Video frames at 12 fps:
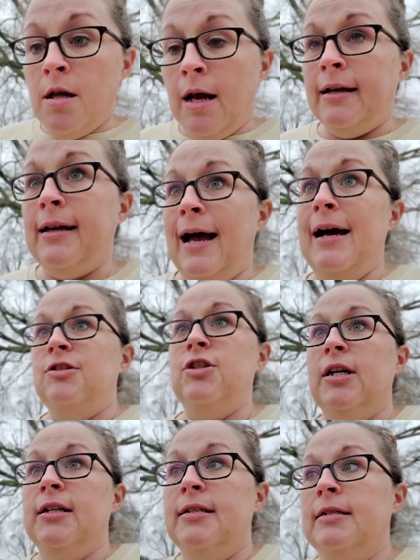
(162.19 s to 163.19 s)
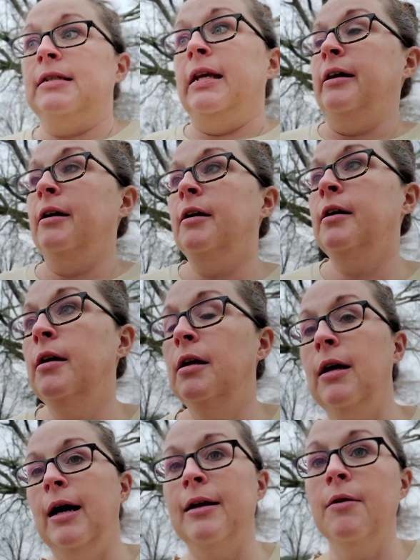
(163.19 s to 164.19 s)
Like I
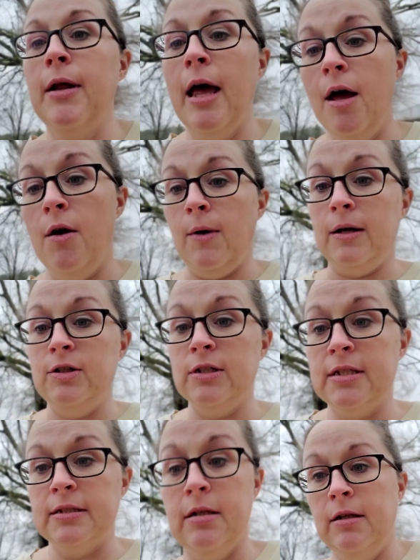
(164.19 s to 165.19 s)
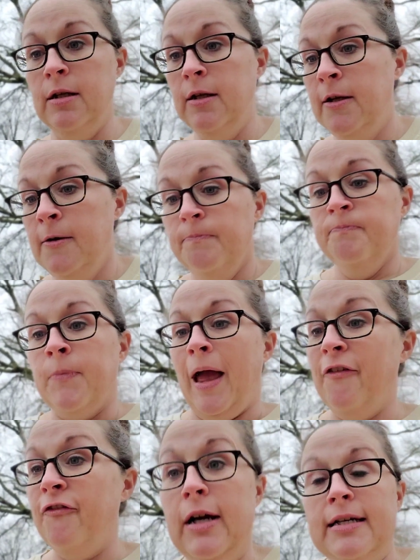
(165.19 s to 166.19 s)
don't know,
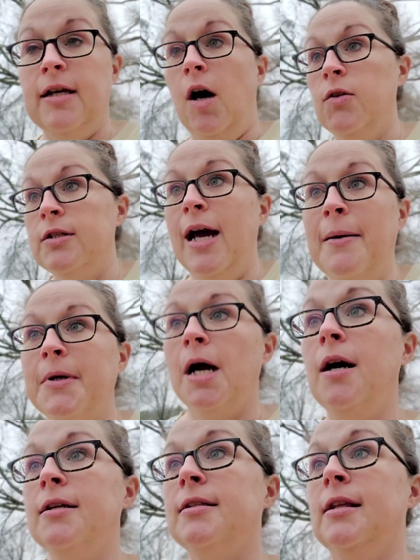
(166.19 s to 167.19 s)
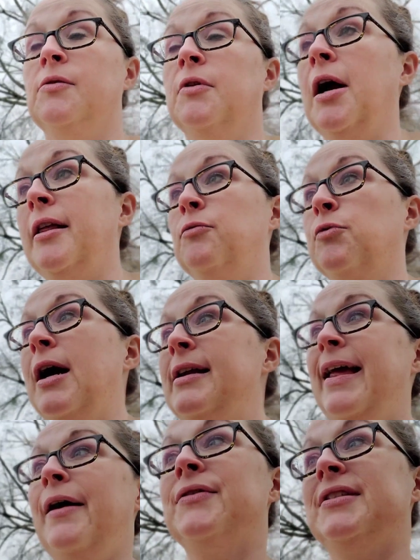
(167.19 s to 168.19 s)
I freeze all the time, constantly. Like right
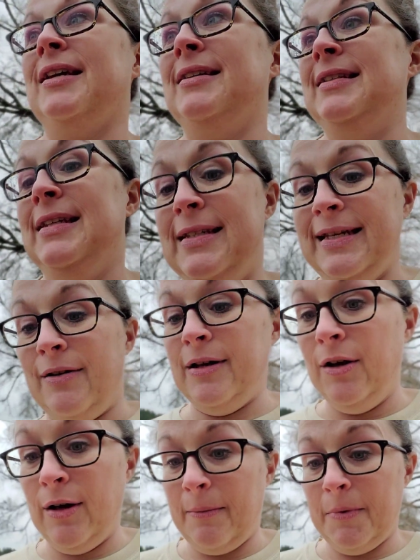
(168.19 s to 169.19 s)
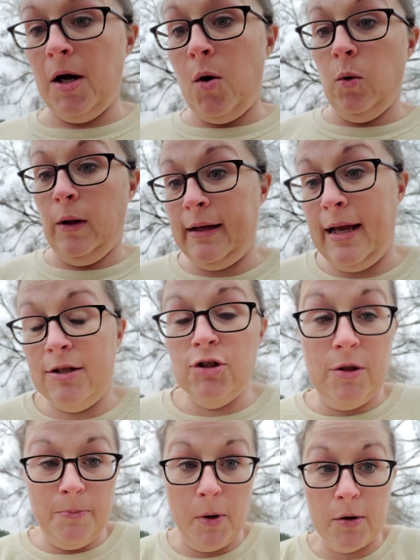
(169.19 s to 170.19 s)
now it's like 60 out here and I'm cold. Like I
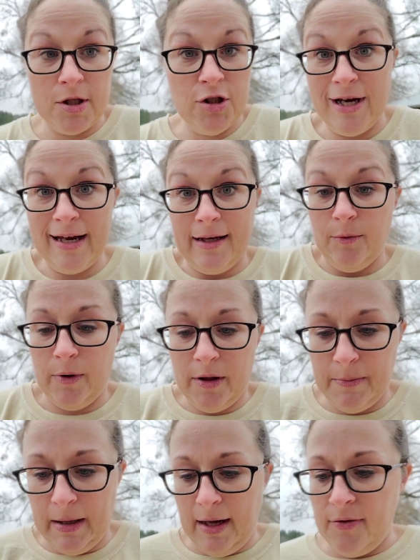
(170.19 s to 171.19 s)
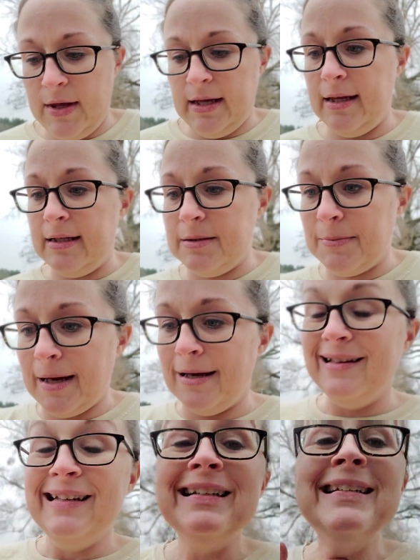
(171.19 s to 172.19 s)
should have brought a jacket with me. I think it's my
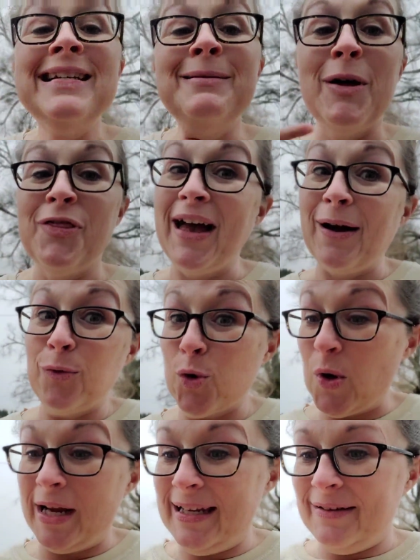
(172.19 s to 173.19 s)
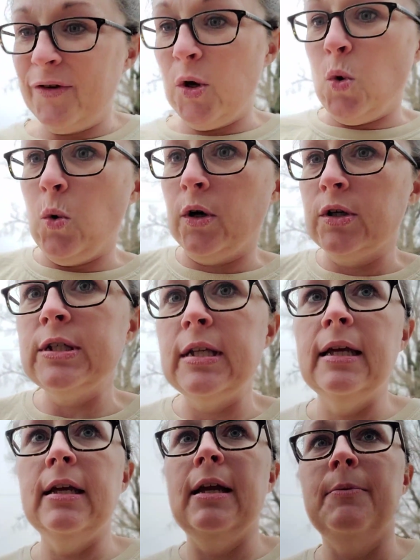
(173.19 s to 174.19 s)
thyroid, of course,
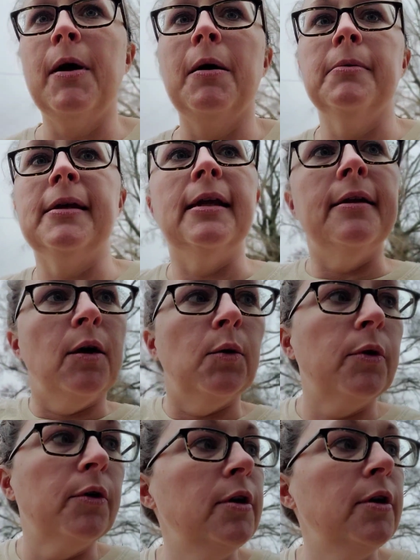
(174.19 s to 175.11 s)
and probably getting older.